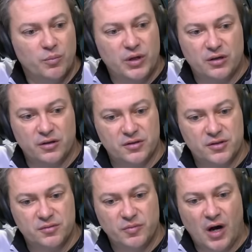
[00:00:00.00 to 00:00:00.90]

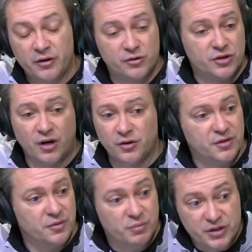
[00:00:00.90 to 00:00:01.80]
because Anders
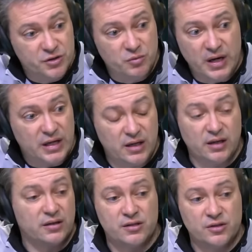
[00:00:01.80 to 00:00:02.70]
Carlson missed too many
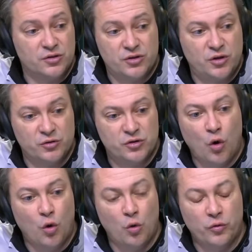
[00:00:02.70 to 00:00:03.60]
kicks. There's
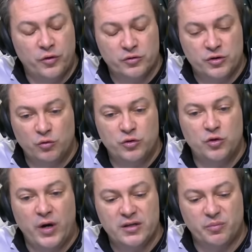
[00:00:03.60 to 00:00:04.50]
no two
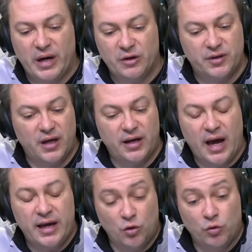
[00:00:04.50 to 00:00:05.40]
ways about that.
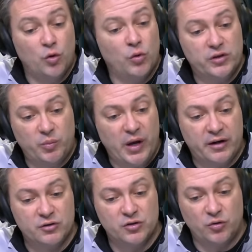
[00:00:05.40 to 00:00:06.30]
I don't know what the
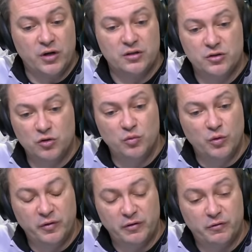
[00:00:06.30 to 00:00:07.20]
Packers are going to do
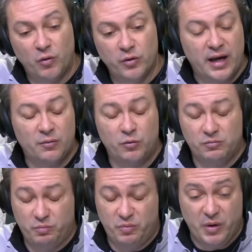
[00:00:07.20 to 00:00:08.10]
moving forward. I would
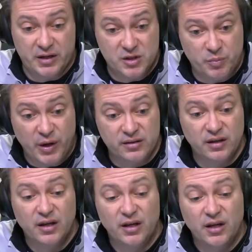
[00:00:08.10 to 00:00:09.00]
expect
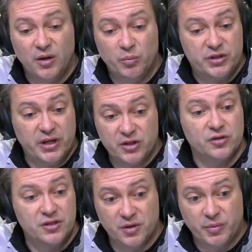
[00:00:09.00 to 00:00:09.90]

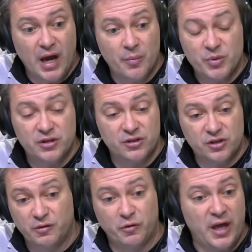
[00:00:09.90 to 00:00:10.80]
potentially some
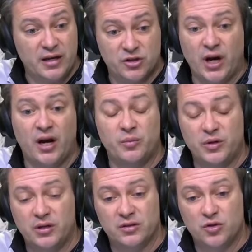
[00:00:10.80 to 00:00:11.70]
competition for that job
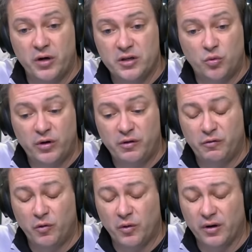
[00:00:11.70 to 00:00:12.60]
in
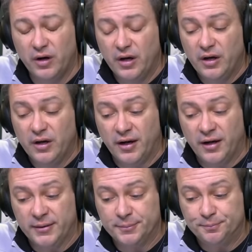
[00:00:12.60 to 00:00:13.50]
2024.
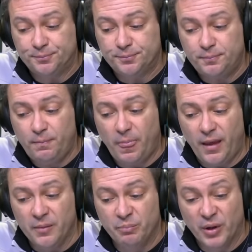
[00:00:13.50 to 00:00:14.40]

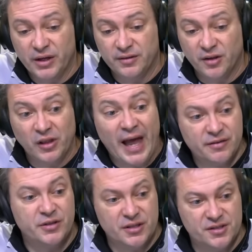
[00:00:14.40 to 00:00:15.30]
But the lack
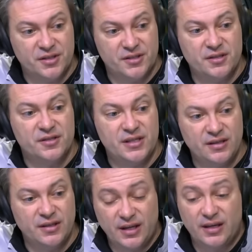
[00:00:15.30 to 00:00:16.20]
of consistency
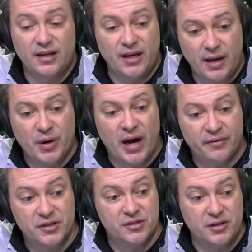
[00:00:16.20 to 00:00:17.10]
in the kicking game
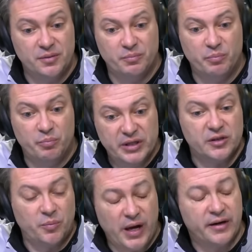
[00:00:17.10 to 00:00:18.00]
obviously bit
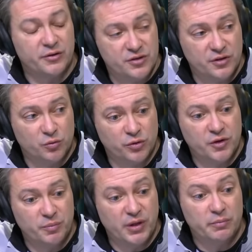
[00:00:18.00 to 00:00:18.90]
the Packers in a
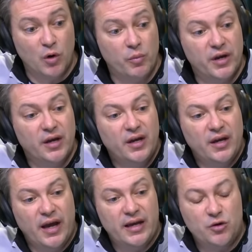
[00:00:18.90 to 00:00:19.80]
really big moment,
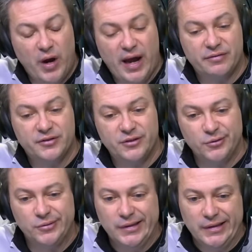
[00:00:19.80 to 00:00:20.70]
and you have to